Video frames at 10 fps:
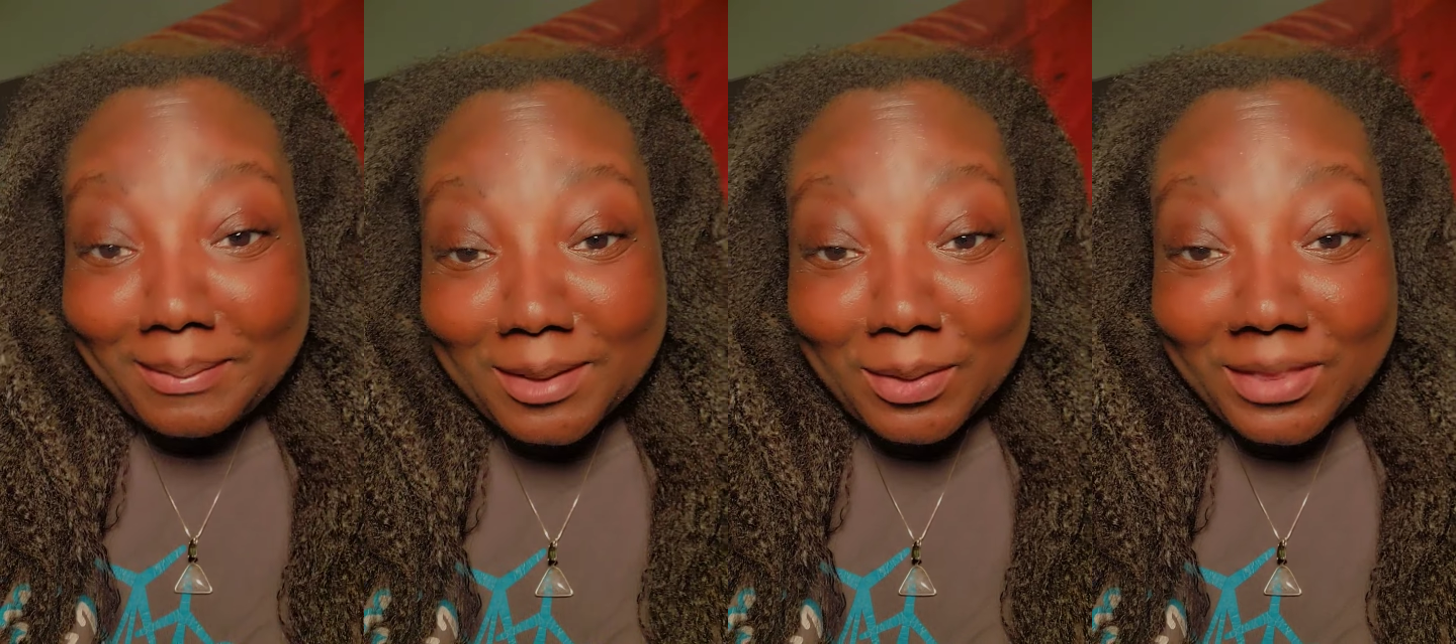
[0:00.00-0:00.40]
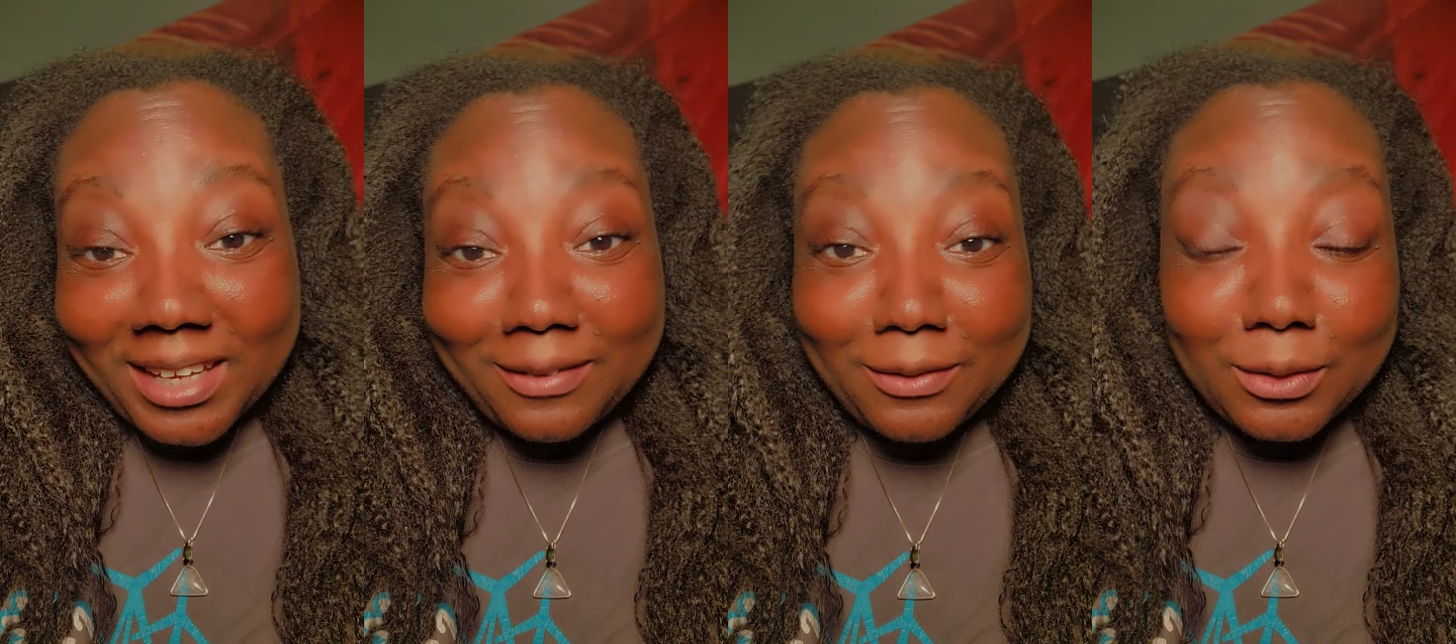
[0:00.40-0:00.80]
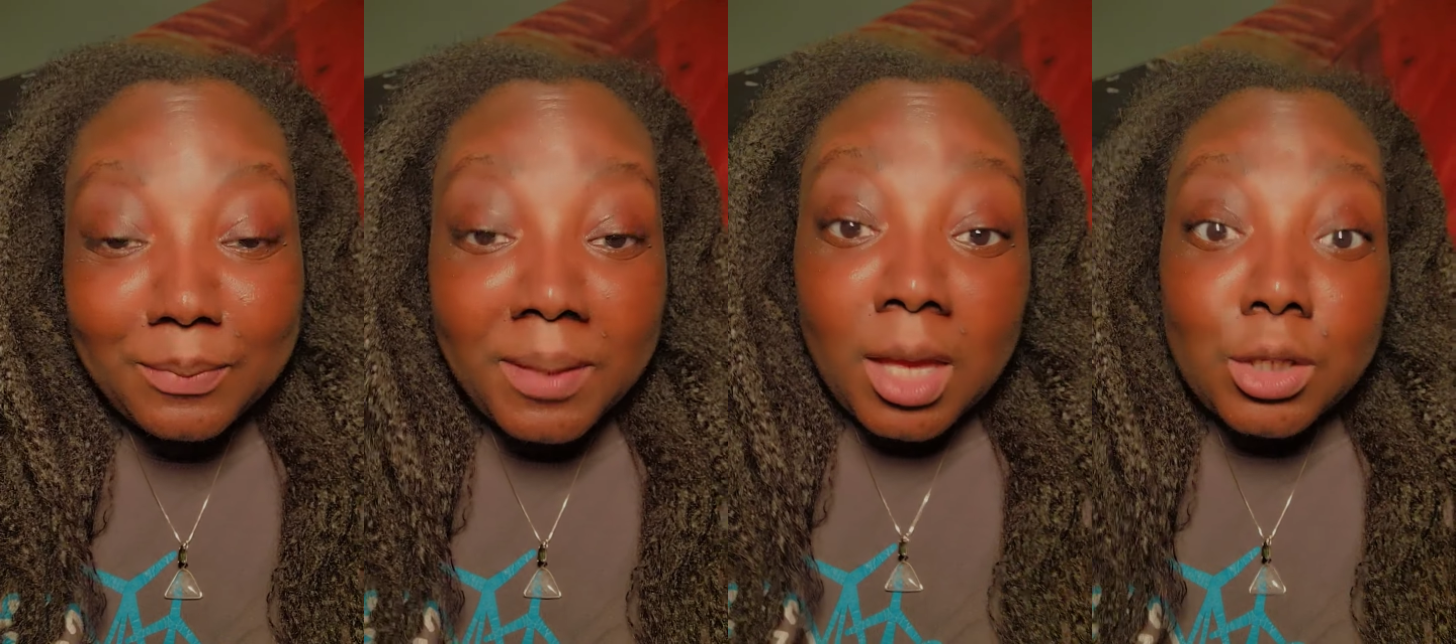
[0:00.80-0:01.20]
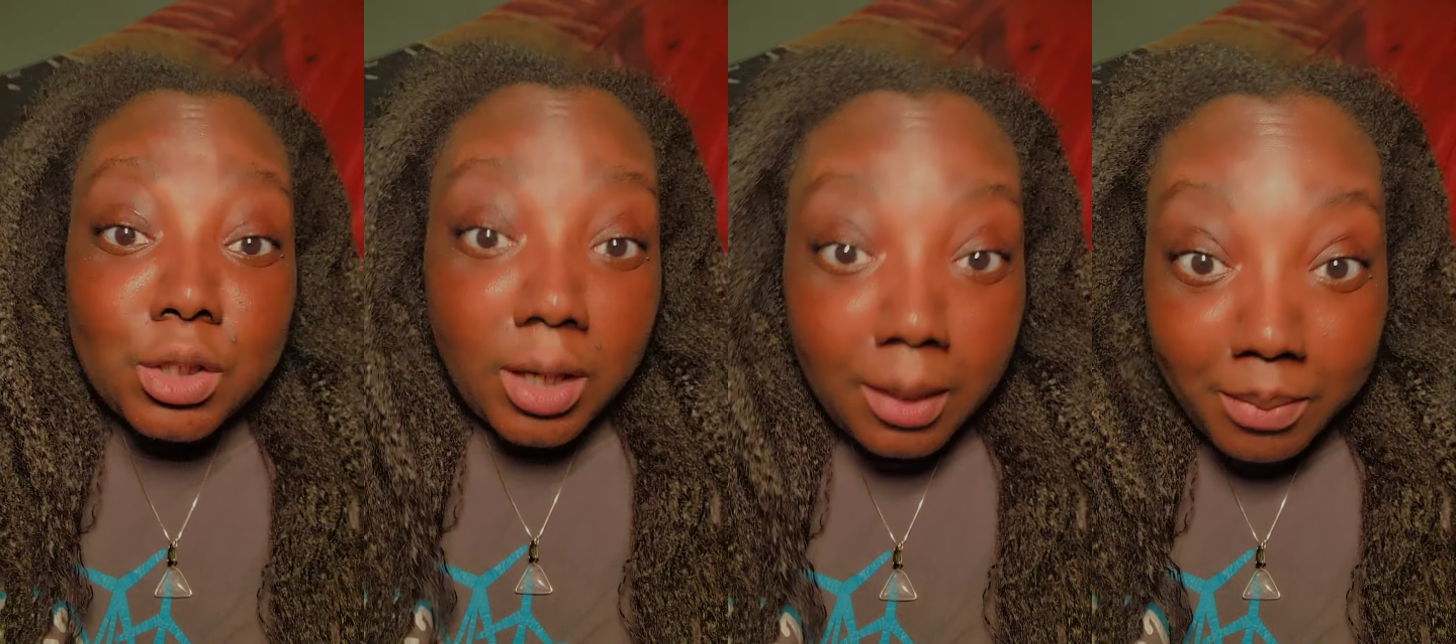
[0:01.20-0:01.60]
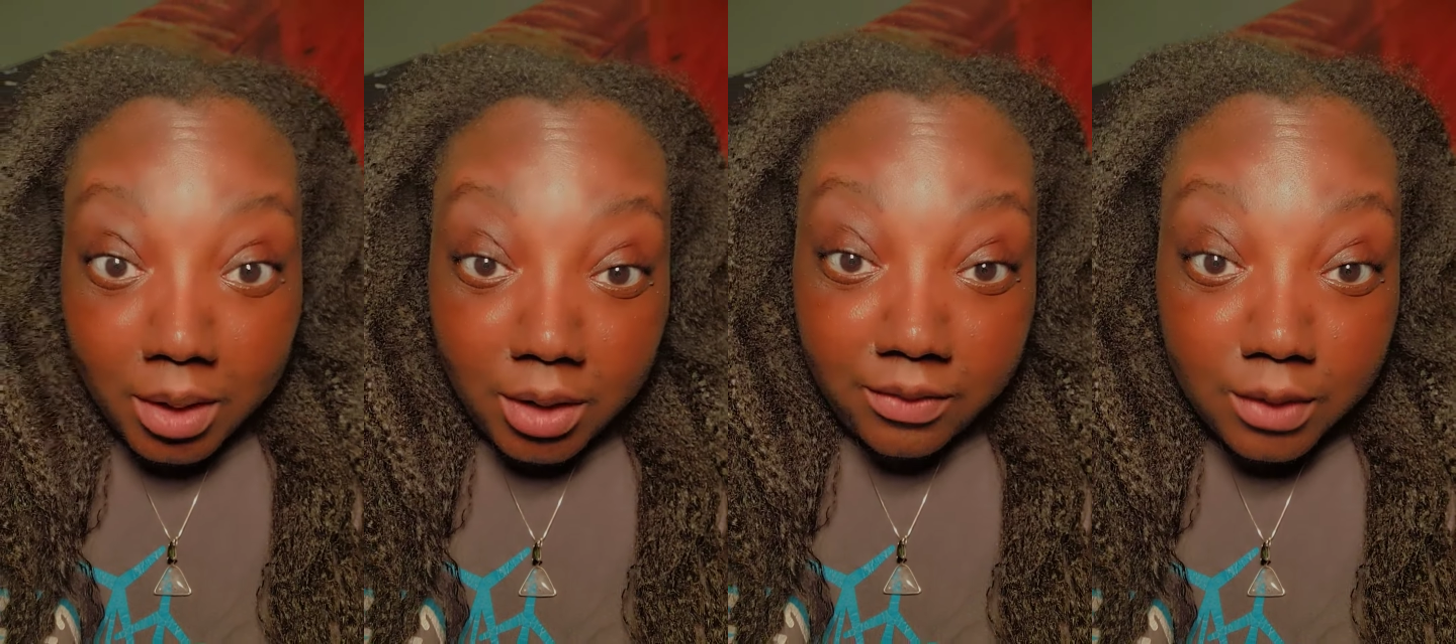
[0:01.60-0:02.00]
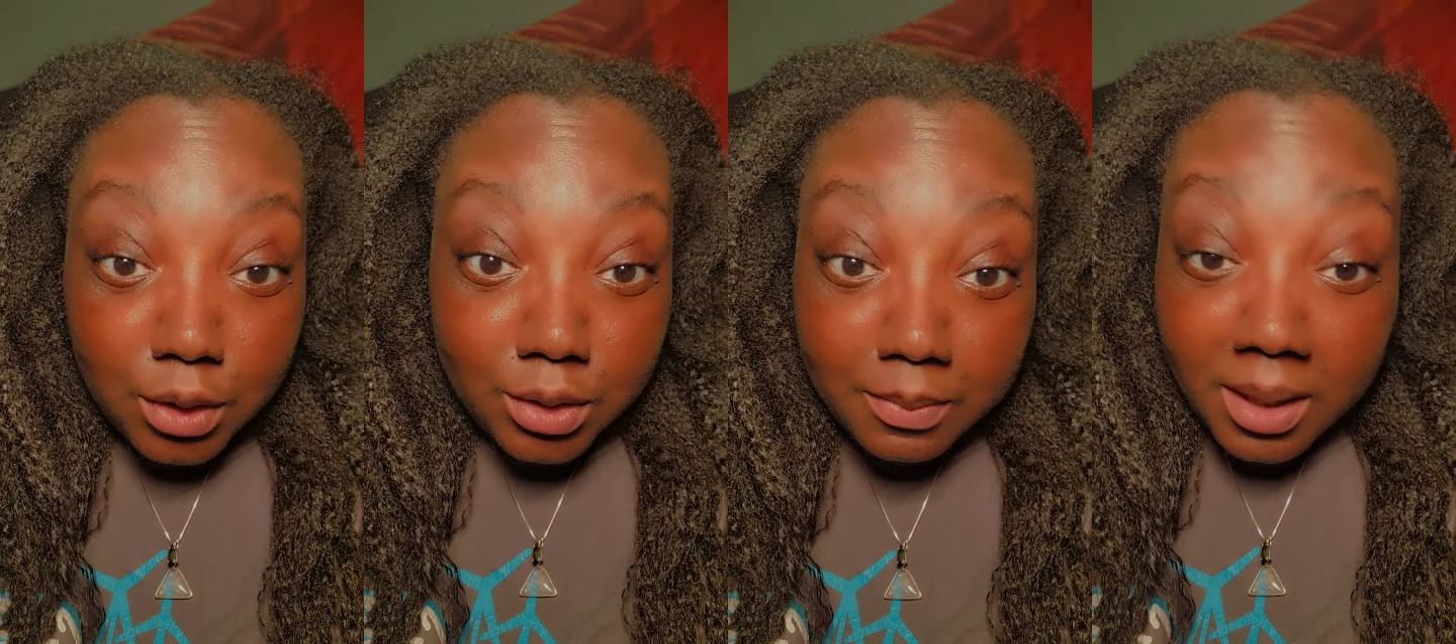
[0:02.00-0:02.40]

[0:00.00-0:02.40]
I'm so thankful. Sorry I put on a filter.